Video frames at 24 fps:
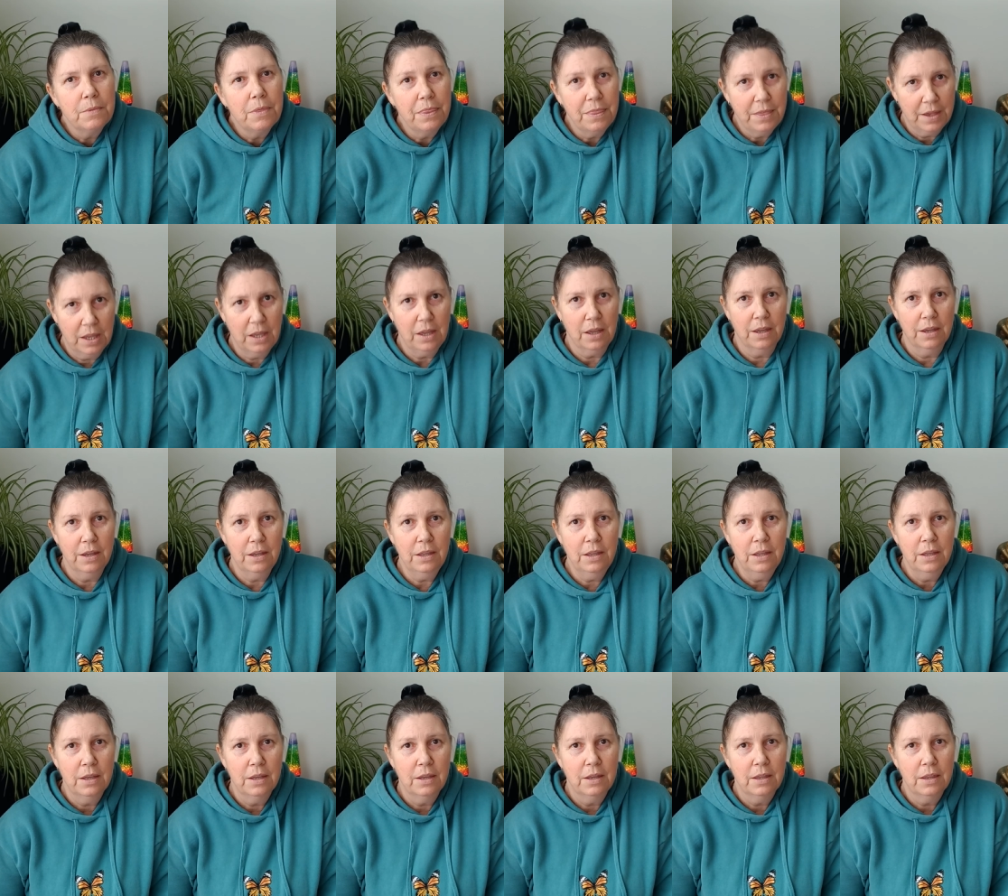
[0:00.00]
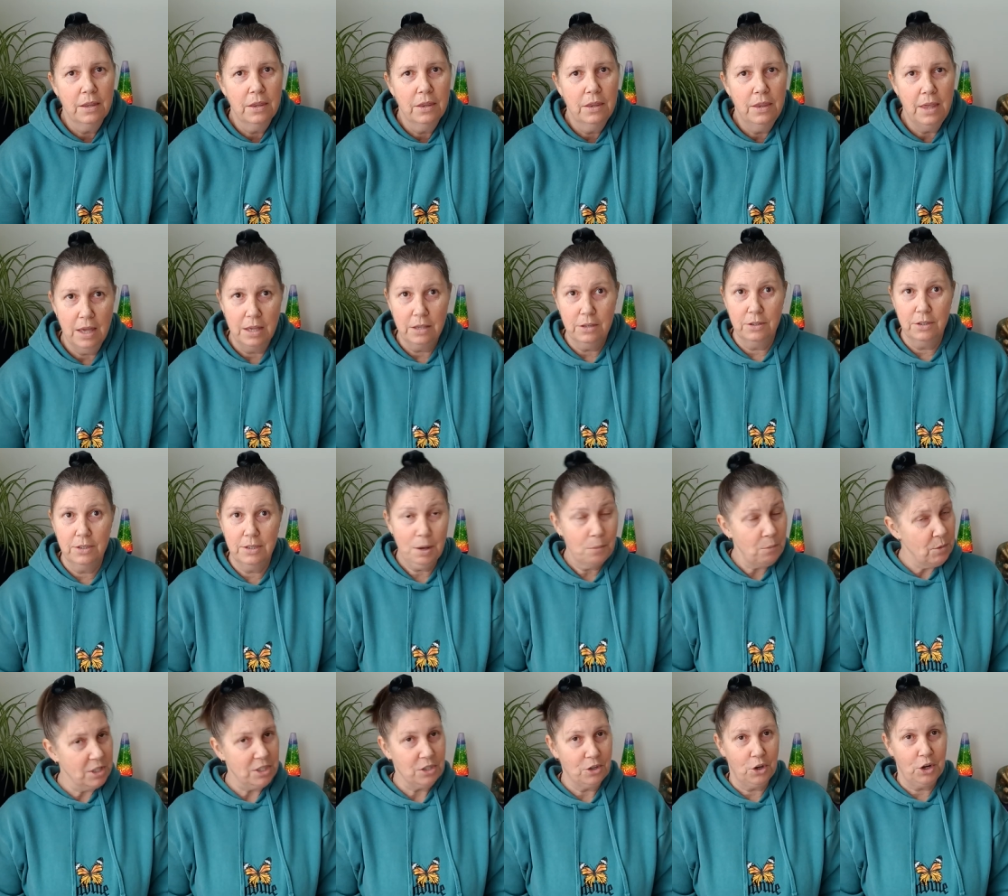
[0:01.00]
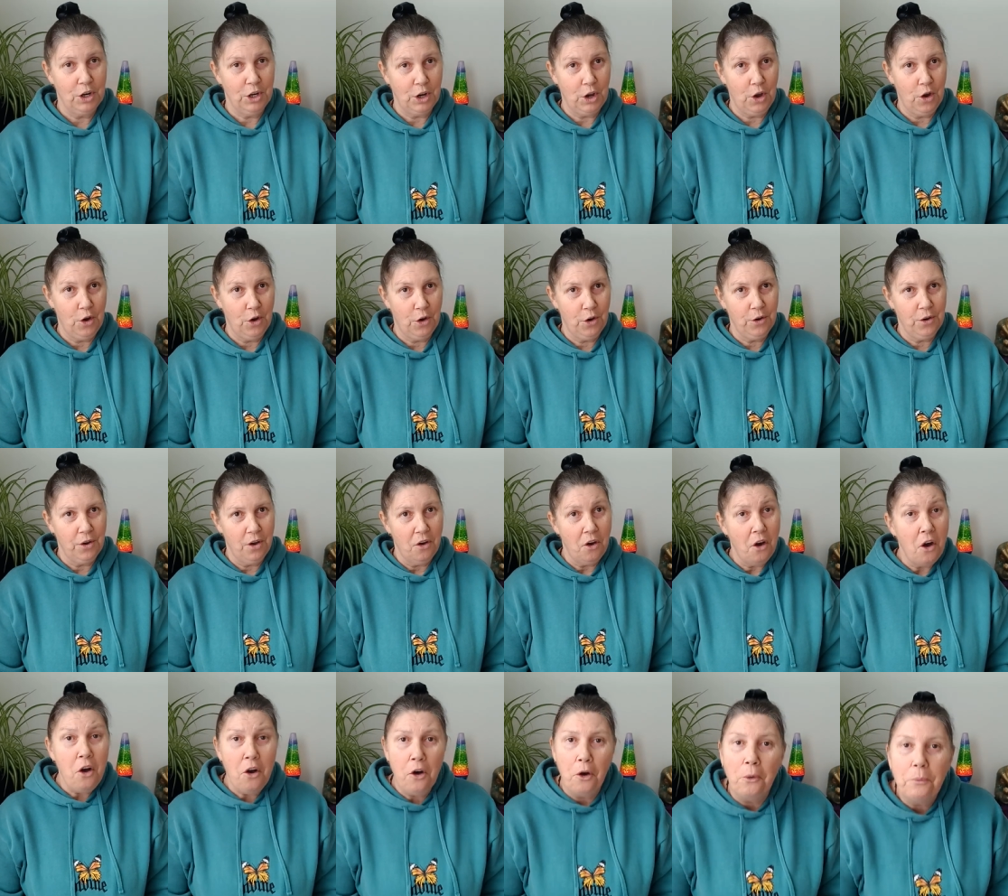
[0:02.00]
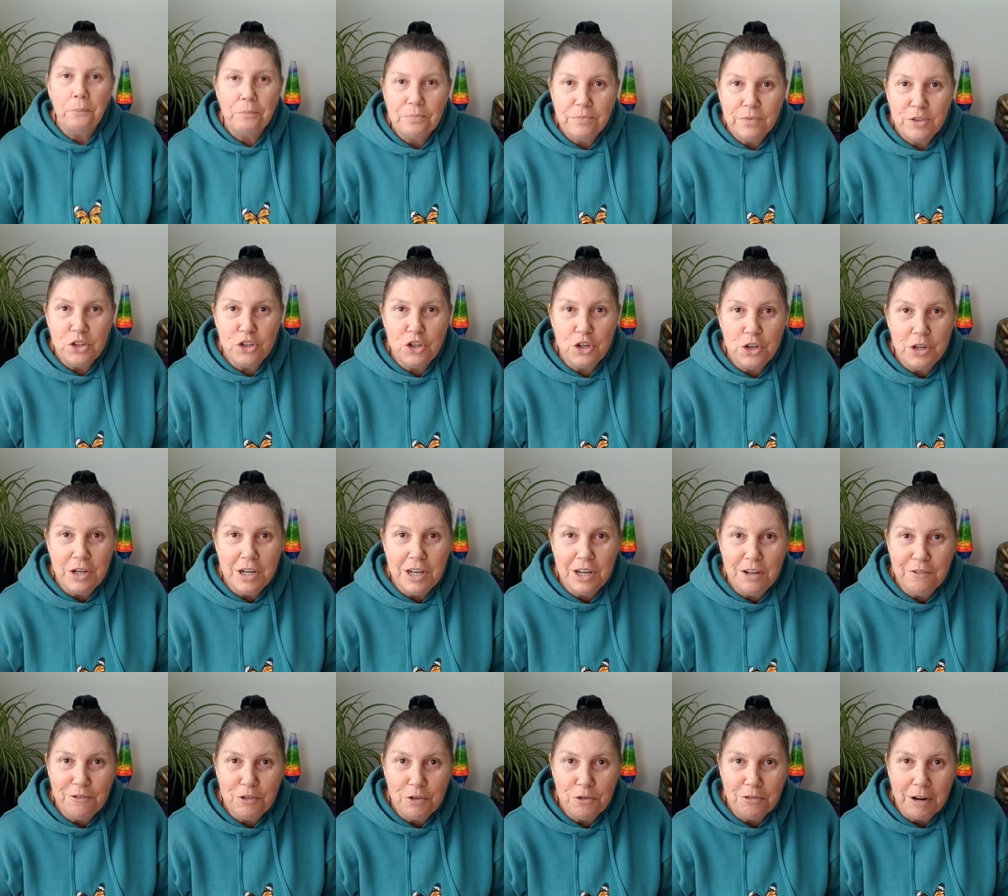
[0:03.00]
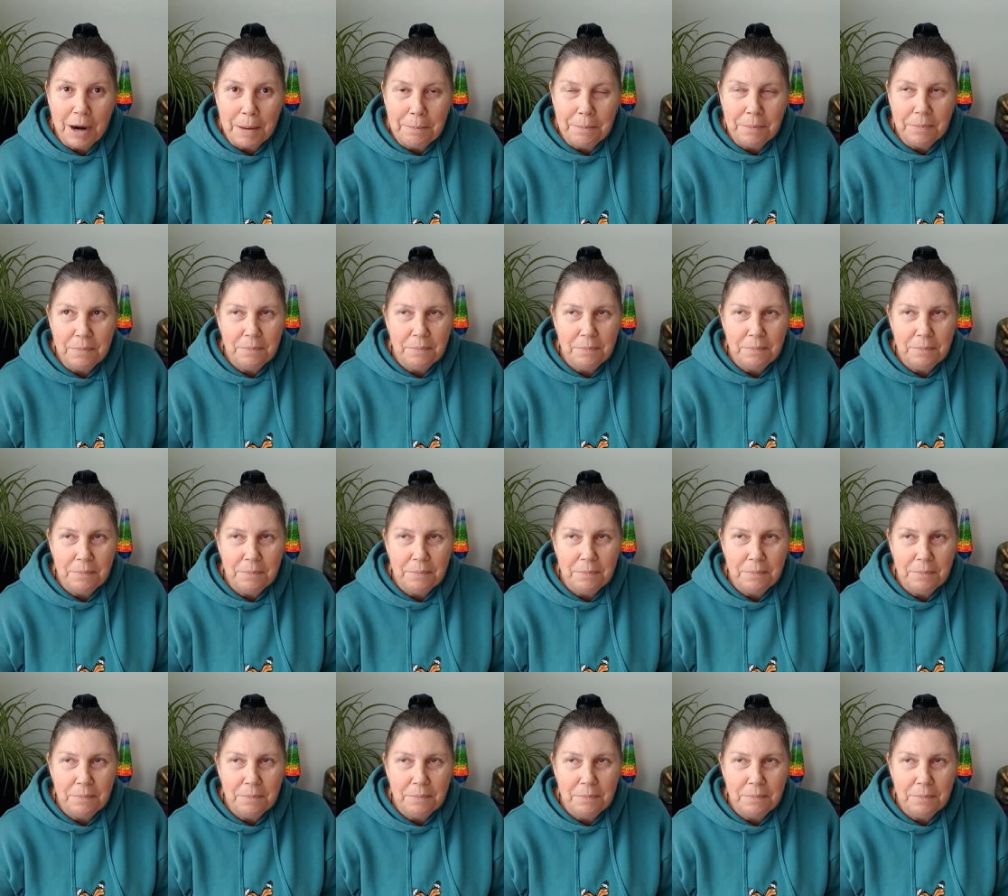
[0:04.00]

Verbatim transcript: Thinking that someone's going to go, oh, do you need a foot rub?